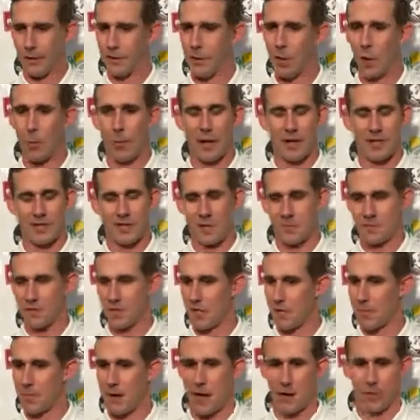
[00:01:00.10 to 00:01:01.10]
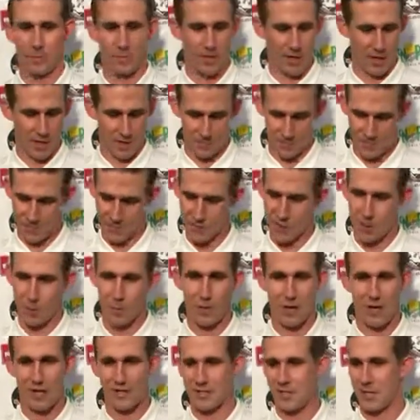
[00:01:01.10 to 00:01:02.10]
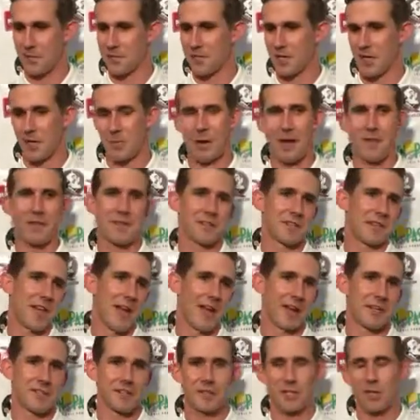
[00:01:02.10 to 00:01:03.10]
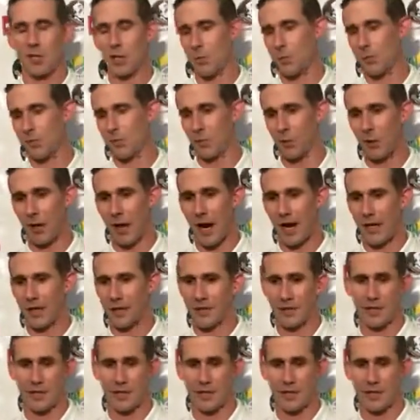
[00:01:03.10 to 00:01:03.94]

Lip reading: nobody's upset about reps. Nobody's upset about this guy gets to go before I get